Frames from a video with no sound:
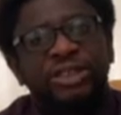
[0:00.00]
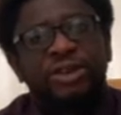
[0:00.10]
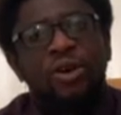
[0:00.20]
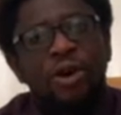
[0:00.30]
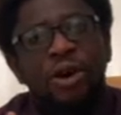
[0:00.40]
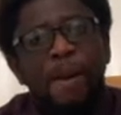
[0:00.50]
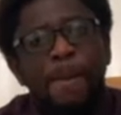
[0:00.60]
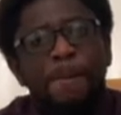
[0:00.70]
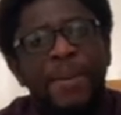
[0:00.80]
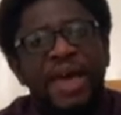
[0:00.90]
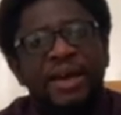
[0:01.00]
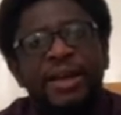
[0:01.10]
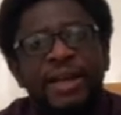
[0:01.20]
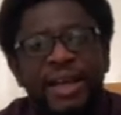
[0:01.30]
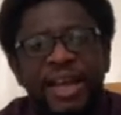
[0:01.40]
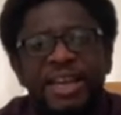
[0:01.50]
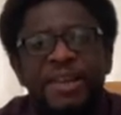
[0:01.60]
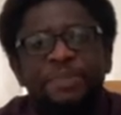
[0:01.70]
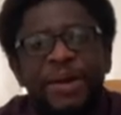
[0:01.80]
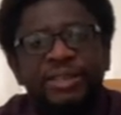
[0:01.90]
or compel any
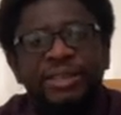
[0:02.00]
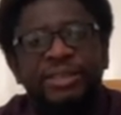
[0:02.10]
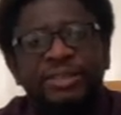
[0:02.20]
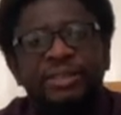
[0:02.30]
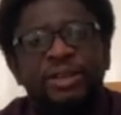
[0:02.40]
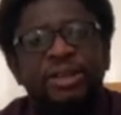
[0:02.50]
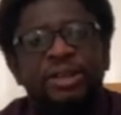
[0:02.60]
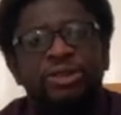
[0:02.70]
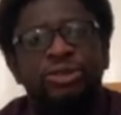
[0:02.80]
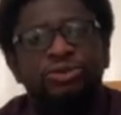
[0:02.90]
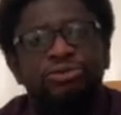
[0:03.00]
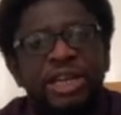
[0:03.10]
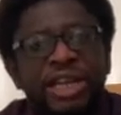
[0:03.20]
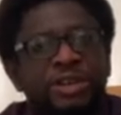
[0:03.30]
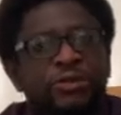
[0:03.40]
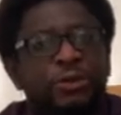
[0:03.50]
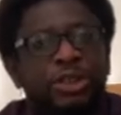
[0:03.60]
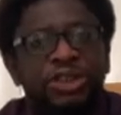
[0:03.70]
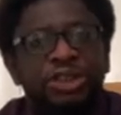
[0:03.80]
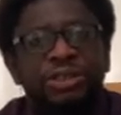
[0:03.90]
person to relinquish